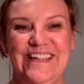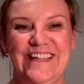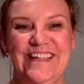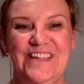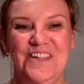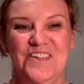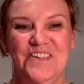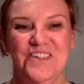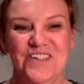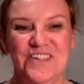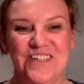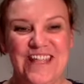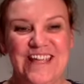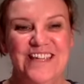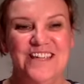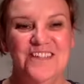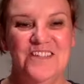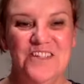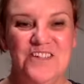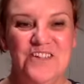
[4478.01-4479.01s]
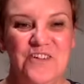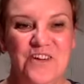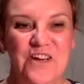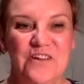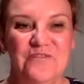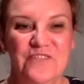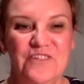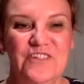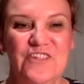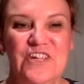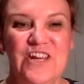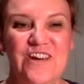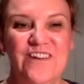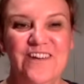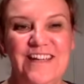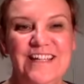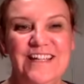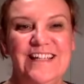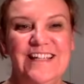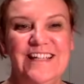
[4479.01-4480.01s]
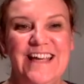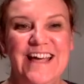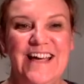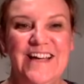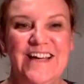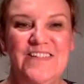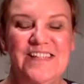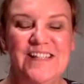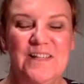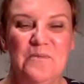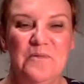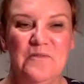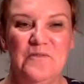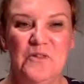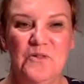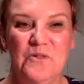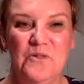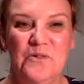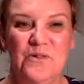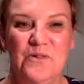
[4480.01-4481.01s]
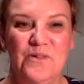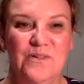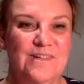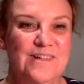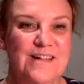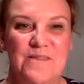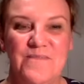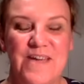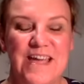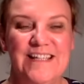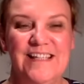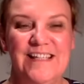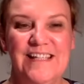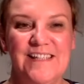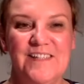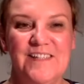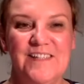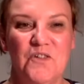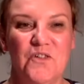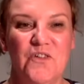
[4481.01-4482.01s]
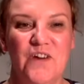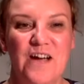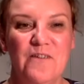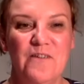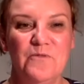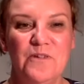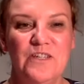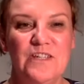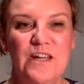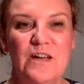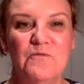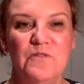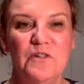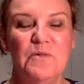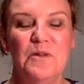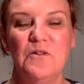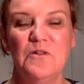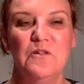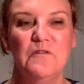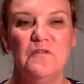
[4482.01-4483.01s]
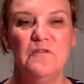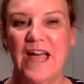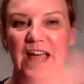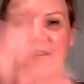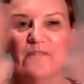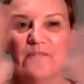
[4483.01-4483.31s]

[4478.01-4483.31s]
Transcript: Huge thank you to Nuno for sharing some of your amazing story. I wish we could have had